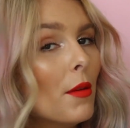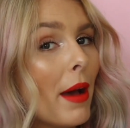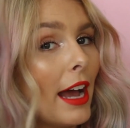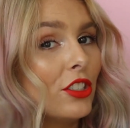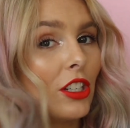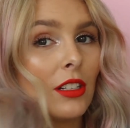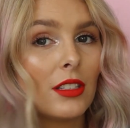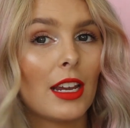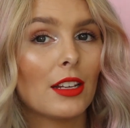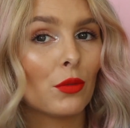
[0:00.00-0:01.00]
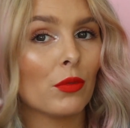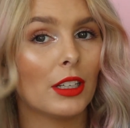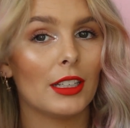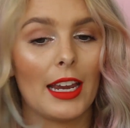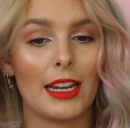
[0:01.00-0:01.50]
But as you can see, it's
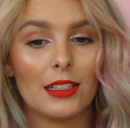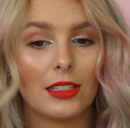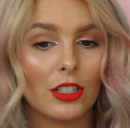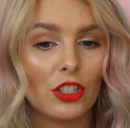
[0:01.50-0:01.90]
really easy to